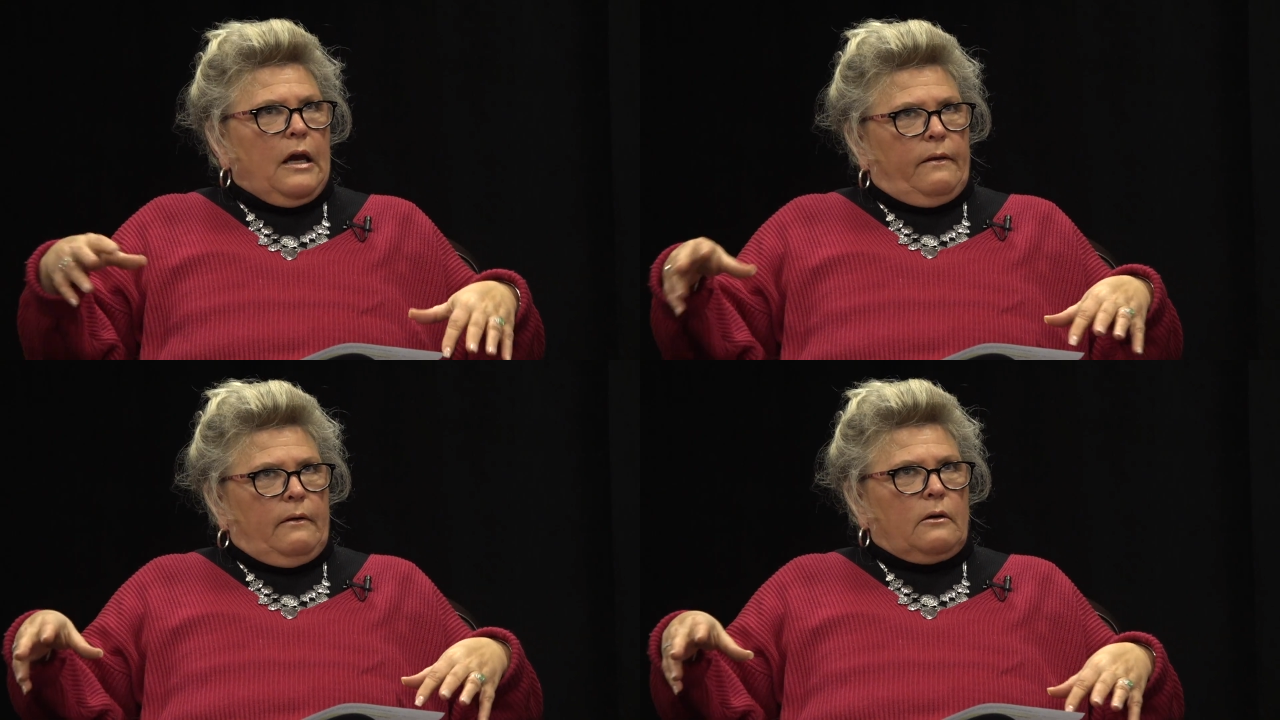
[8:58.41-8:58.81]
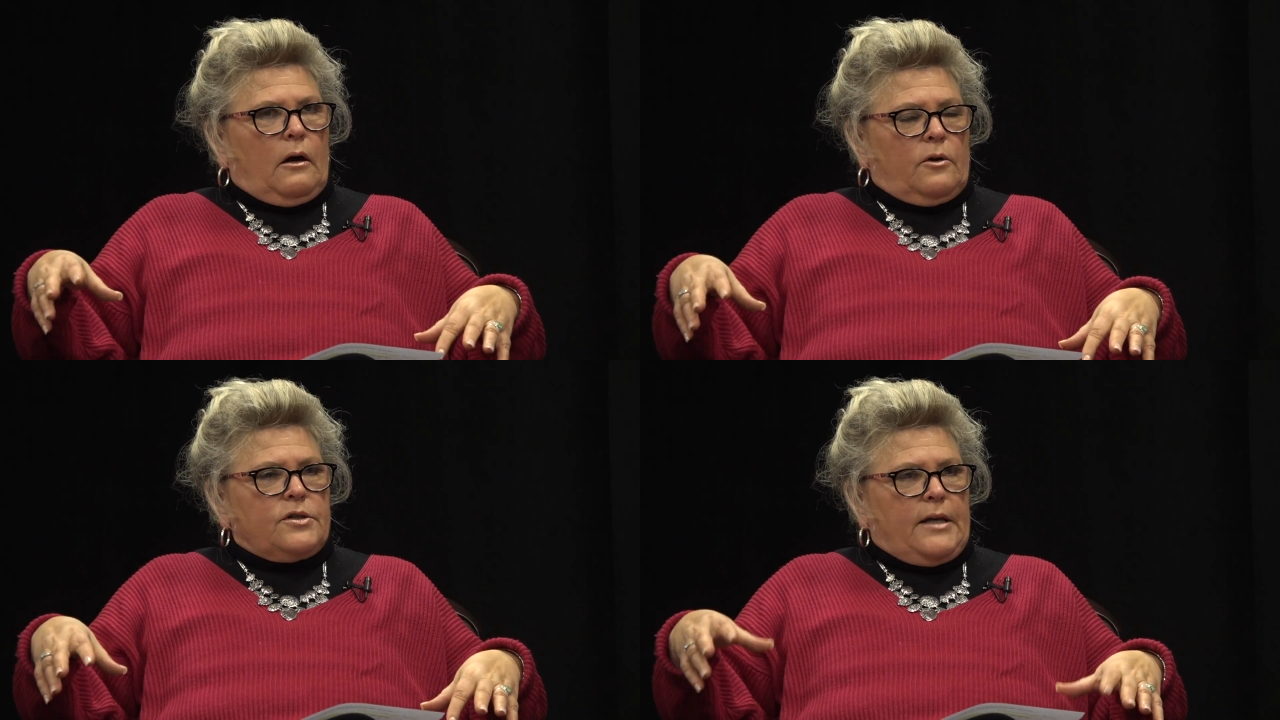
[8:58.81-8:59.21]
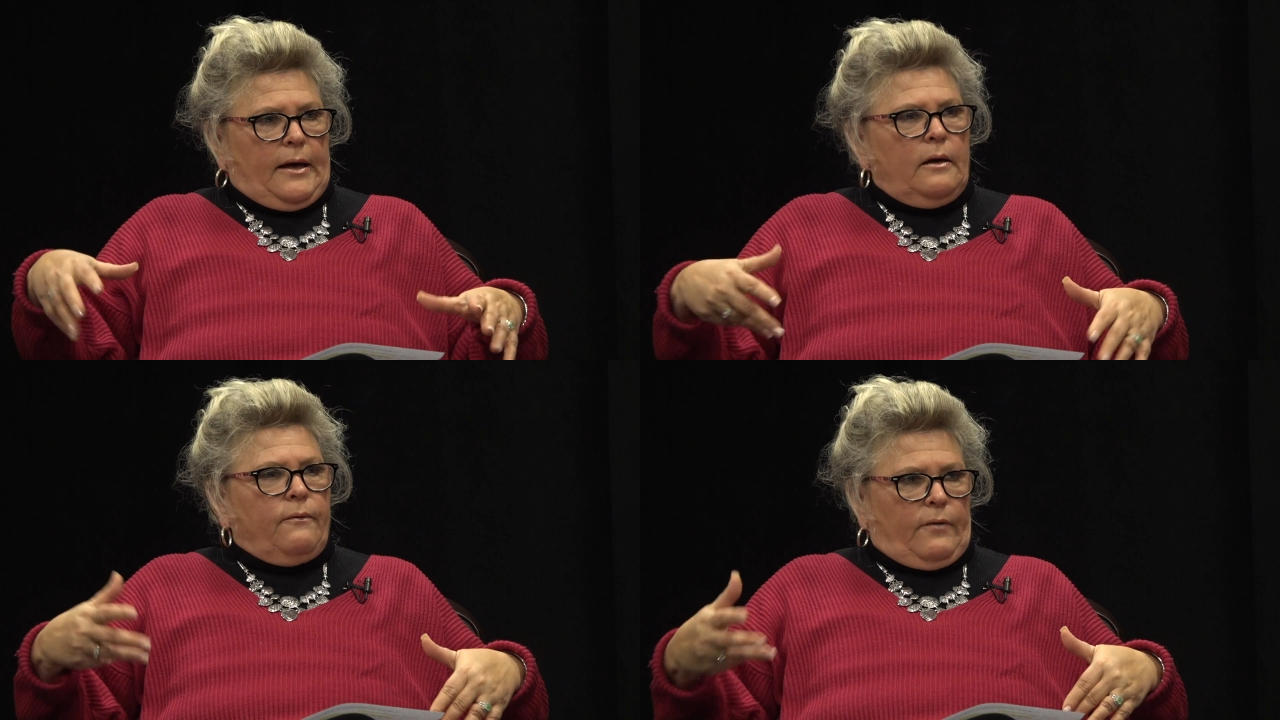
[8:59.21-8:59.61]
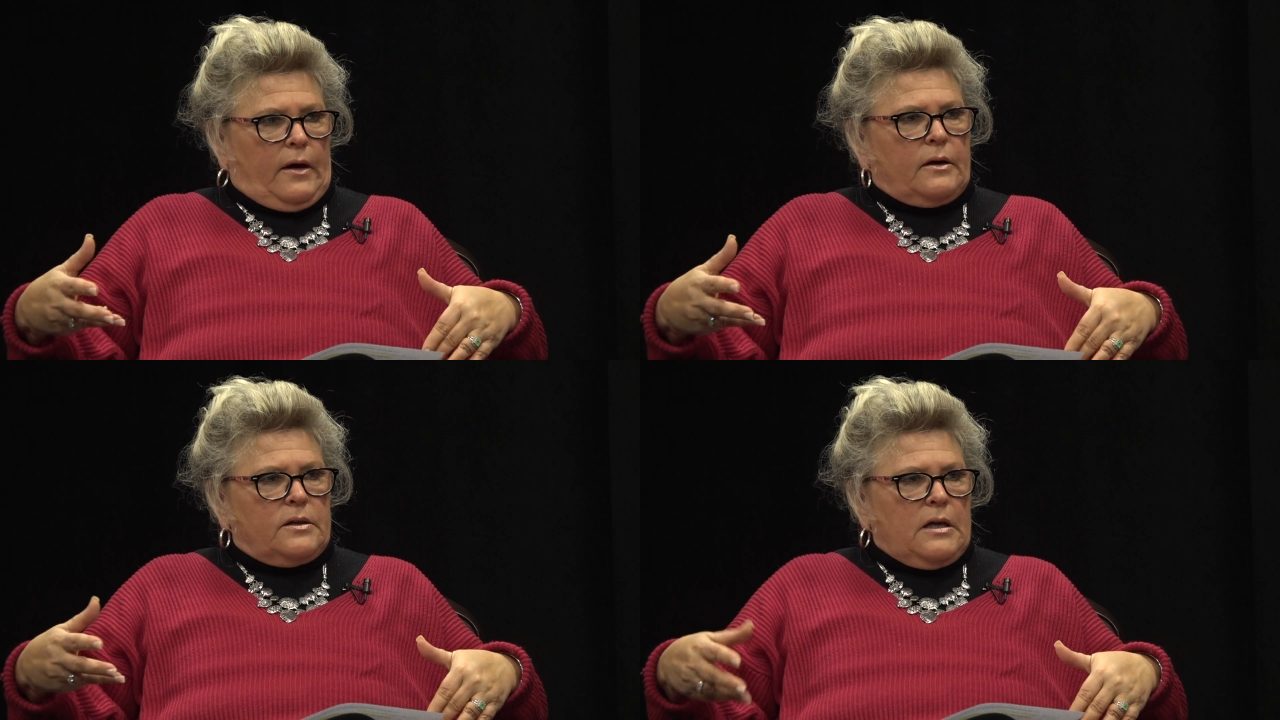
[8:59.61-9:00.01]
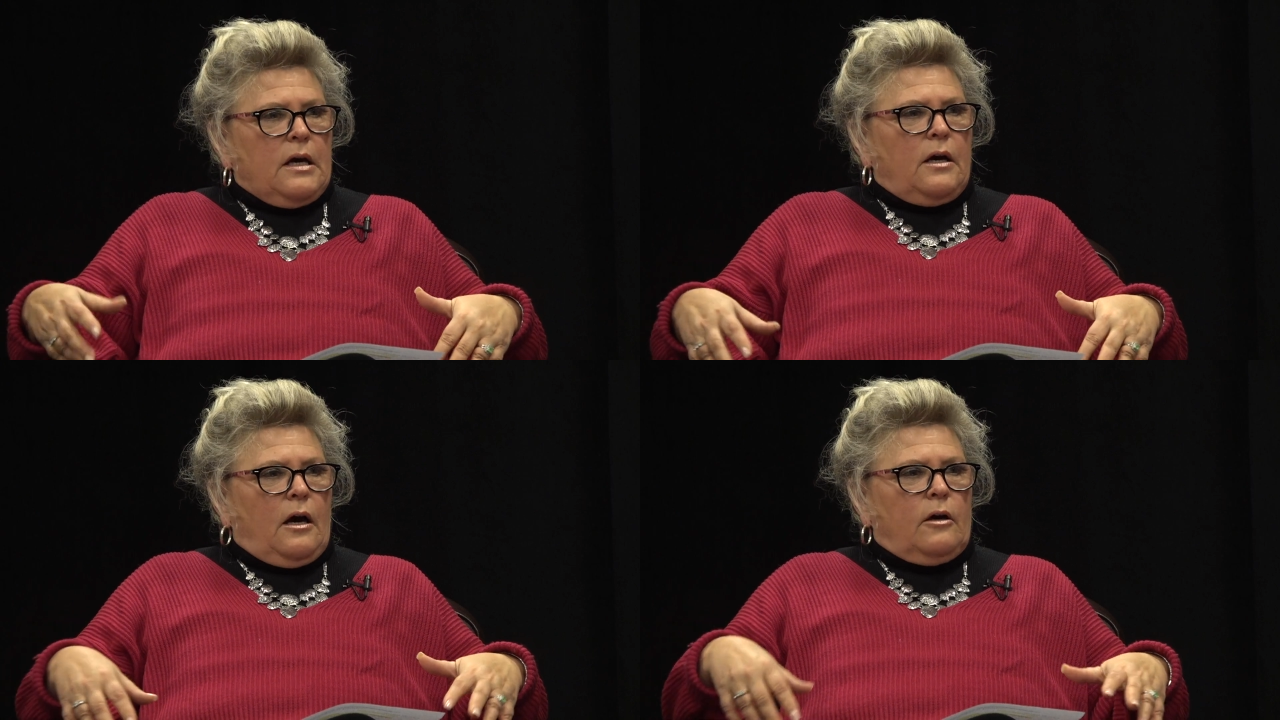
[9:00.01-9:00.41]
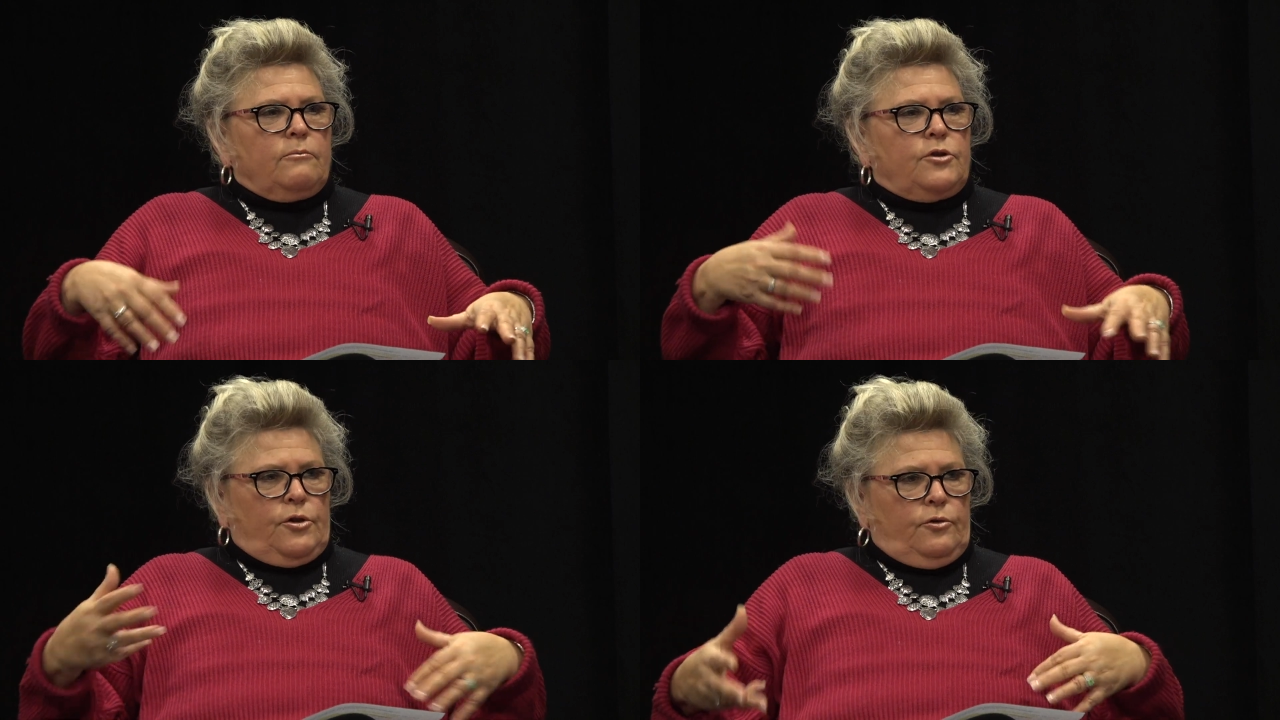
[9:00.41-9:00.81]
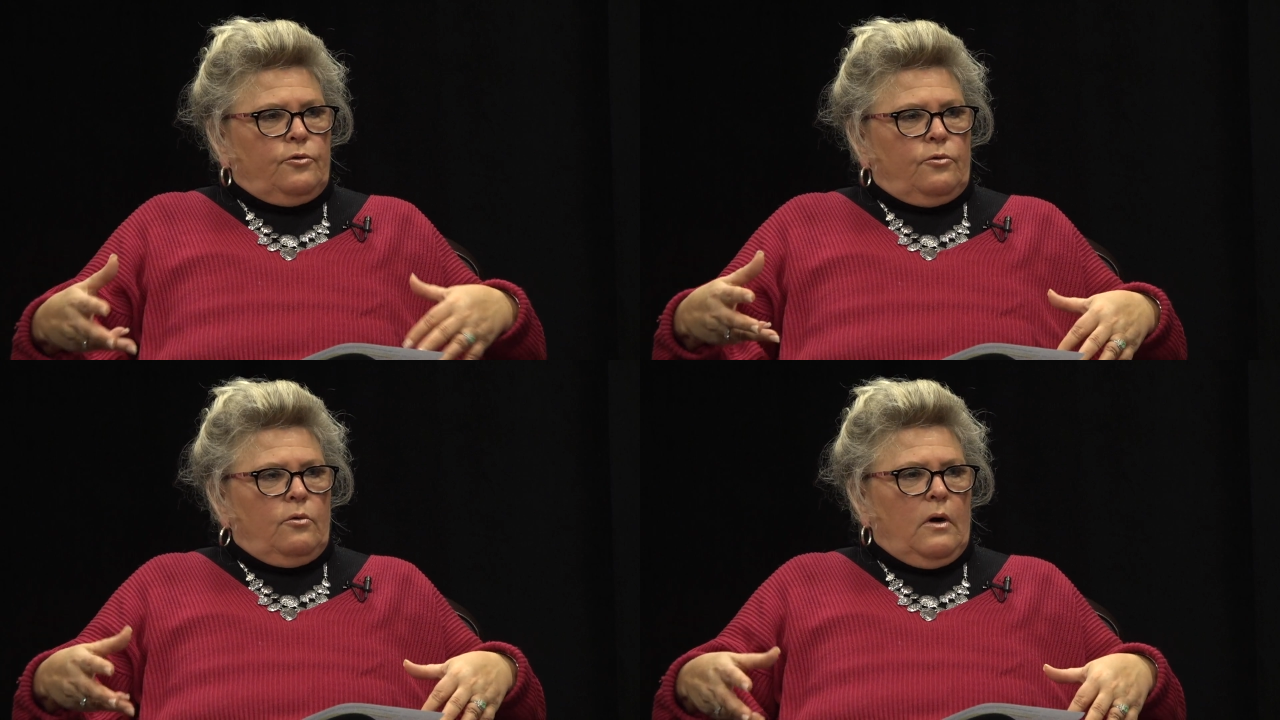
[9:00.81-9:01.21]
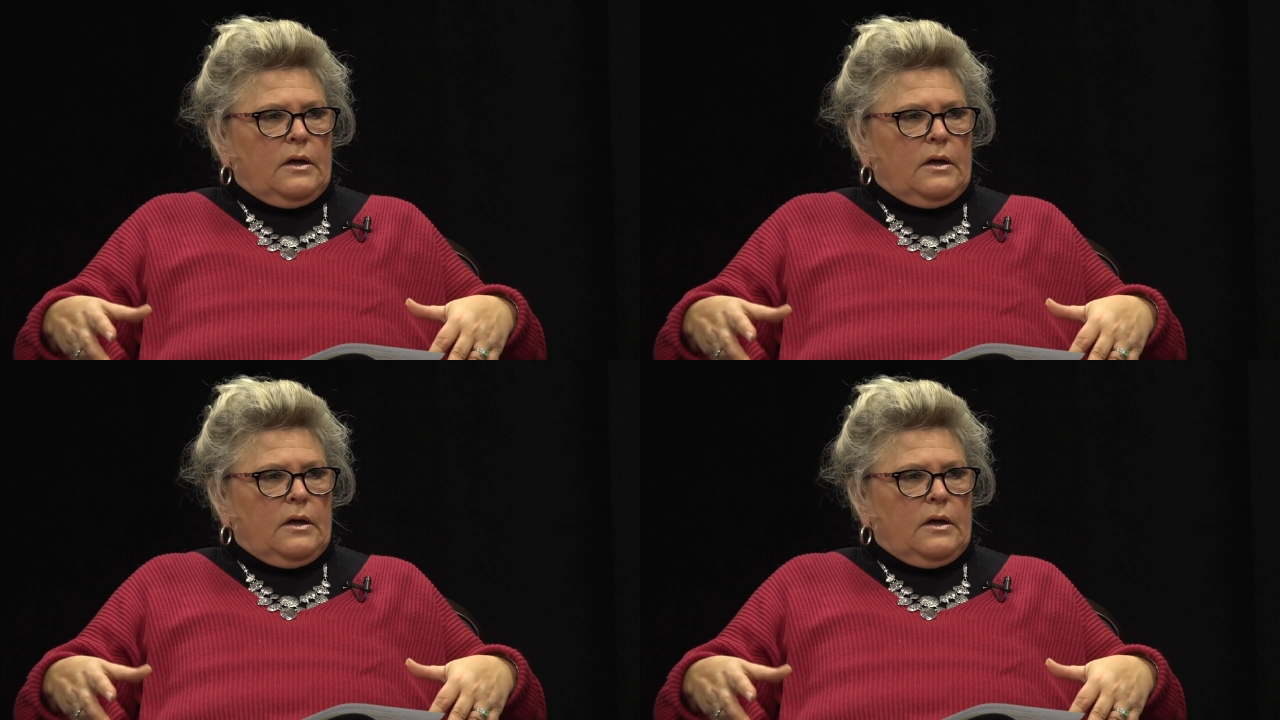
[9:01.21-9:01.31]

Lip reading: and there are side effects to